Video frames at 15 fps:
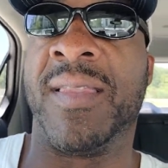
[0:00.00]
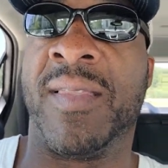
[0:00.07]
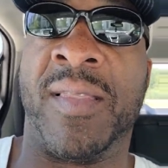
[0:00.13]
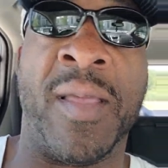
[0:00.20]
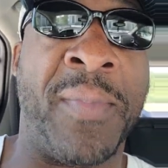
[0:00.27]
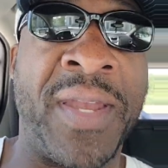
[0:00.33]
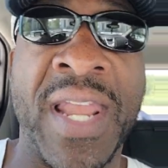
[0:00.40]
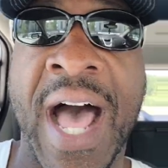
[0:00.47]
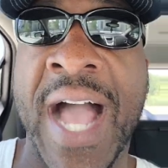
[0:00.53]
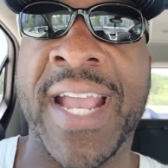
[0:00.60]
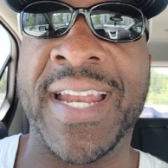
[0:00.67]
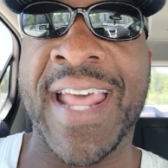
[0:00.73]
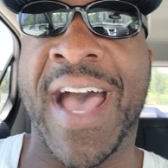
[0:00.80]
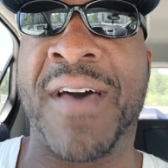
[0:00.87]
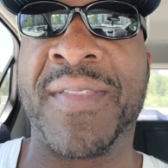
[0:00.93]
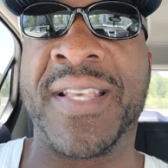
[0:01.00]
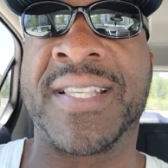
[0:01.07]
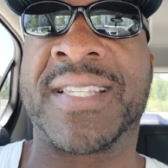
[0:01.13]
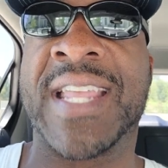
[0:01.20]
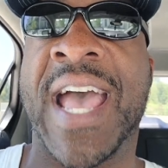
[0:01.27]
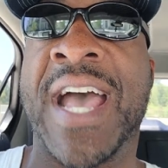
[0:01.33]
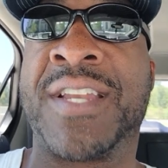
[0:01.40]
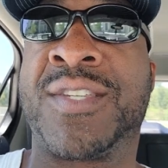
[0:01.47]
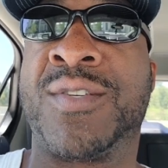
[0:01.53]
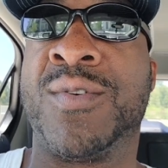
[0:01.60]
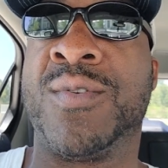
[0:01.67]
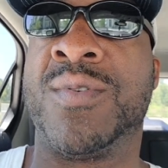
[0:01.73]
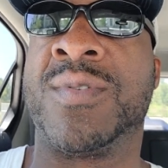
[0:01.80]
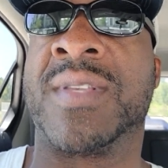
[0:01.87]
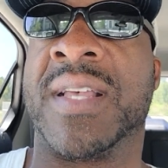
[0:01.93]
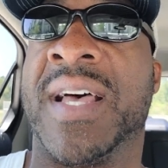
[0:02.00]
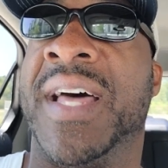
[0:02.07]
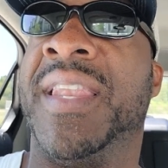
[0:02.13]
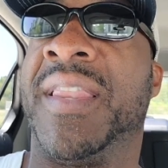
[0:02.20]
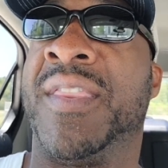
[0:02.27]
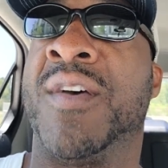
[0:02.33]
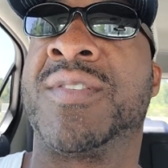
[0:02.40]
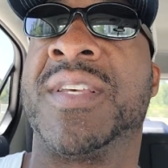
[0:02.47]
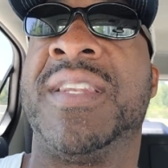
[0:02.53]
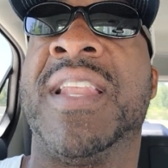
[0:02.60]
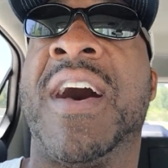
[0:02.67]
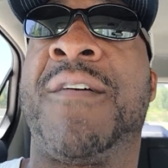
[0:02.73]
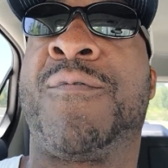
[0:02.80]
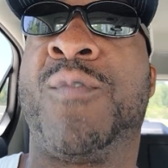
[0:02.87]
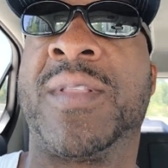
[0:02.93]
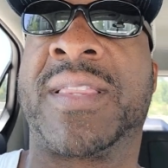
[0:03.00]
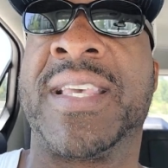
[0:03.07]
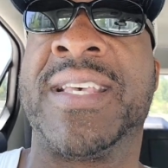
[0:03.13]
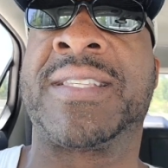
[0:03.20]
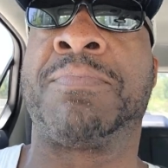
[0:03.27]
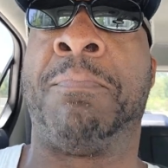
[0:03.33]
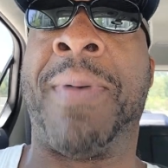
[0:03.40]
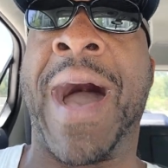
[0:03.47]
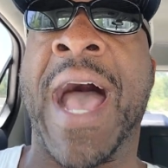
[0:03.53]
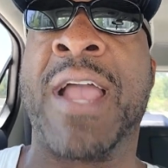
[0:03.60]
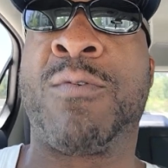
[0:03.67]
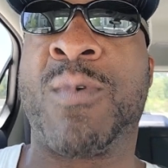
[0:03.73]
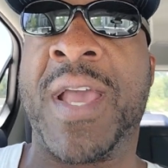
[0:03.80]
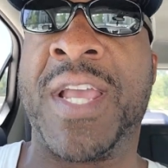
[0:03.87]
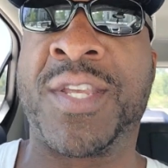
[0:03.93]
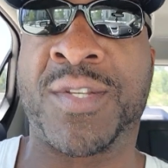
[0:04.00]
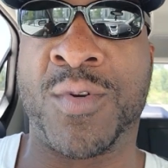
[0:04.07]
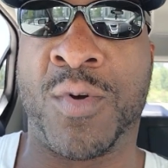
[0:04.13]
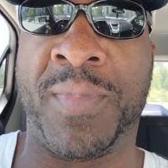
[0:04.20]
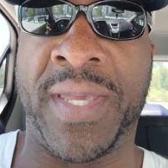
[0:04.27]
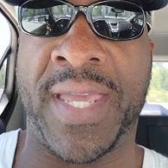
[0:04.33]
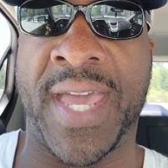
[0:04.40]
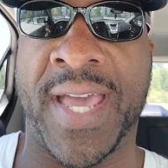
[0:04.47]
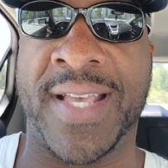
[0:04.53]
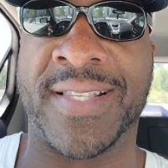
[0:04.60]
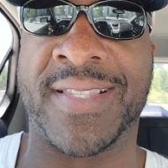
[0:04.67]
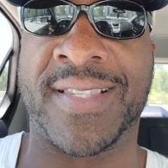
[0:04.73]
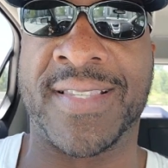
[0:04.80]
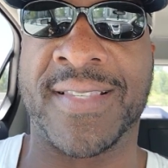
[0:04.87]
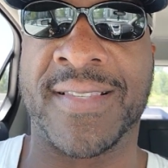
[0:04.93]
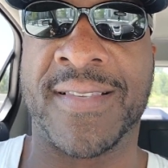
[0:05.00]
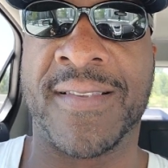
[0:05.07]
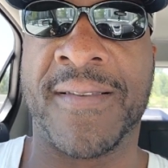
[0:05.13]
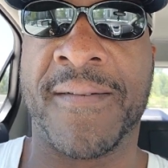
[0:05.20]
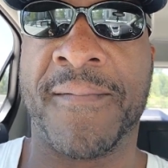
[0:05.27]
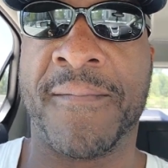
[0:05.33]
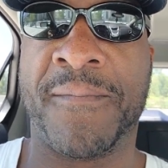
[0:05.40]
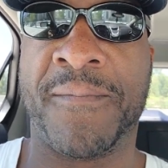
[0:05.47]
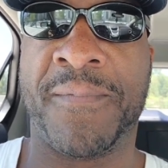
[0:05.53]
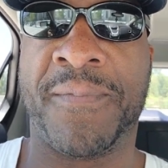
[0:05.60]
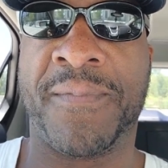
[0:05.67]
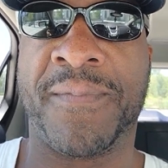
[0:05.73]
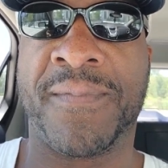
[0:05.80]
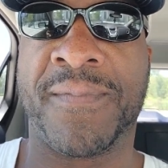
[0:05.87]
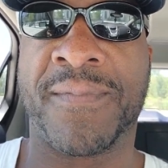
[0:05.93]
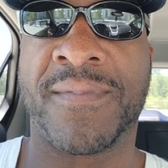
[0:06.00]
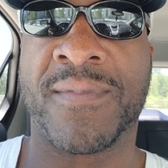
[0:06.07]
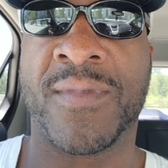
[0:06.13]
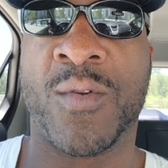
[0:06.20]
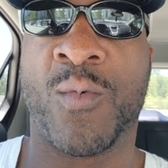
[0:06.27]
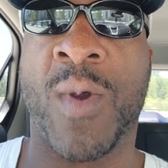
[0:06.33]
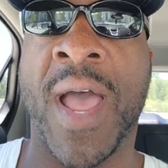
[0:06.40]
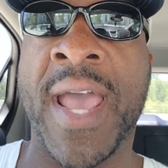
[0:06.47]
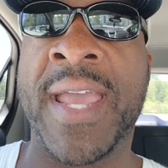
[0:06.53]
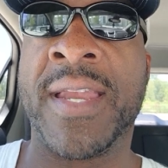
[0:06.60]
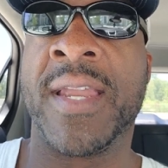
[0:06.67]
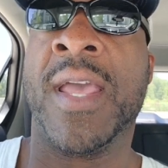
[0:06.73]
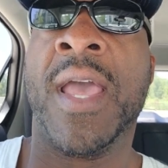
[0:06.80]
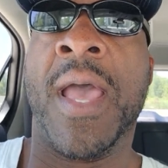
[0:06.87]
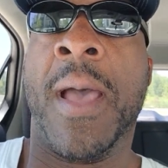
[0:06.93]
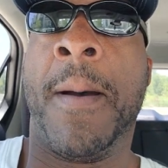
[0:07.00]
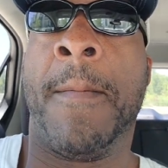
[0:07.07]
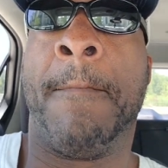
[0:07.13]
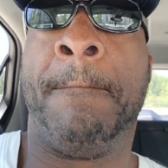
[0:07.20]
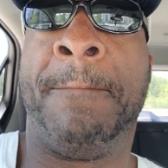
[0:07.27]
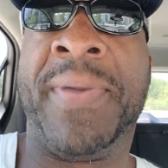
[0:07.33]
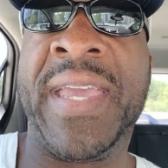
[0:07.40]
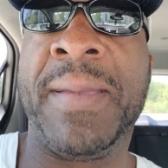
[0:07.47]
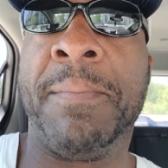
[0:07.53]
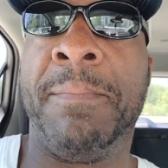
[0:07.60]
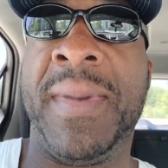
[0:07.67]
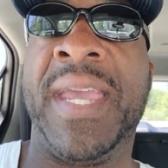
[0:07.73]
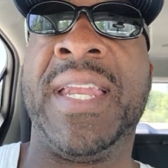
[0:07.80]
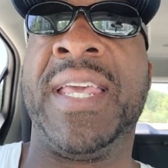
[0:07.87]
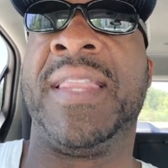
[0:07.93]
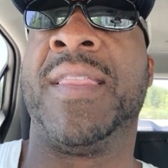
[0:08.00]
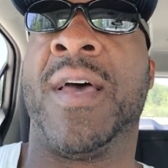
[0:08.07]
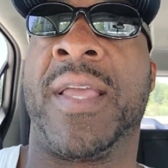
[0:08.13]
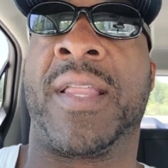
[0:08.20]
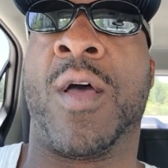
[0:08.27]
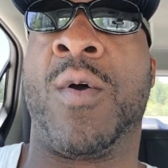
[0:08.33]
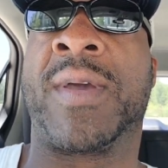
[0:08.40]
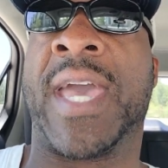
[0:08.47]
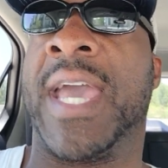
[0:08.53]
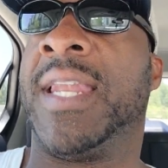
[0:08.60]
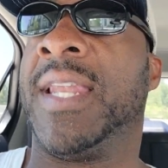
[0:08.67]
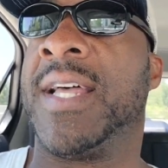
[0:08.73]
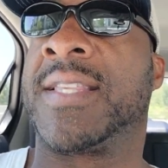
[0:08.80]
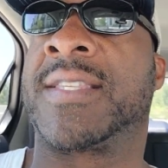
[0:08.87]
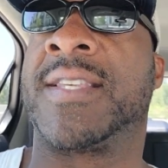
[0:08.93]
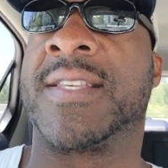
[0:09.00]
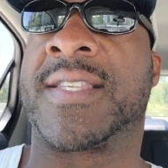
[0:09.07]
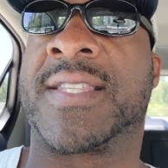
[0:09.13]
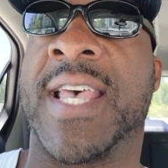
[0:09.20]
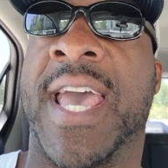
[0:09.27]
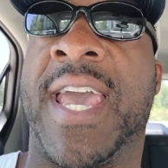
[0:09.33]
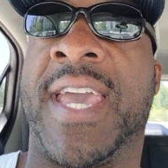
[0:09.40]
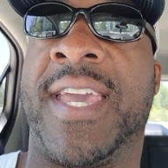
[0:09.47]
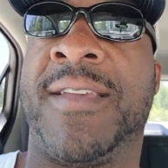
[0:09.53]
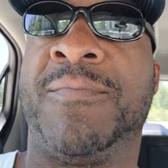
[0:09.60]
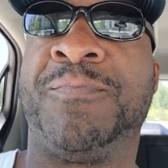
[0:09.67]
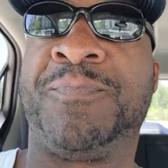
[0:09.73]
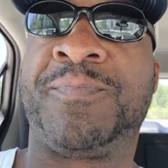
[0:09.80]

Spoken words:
they've been knocking down these statues, and there's enough with this biracial BS, right? Meaning that, okay, let's just say,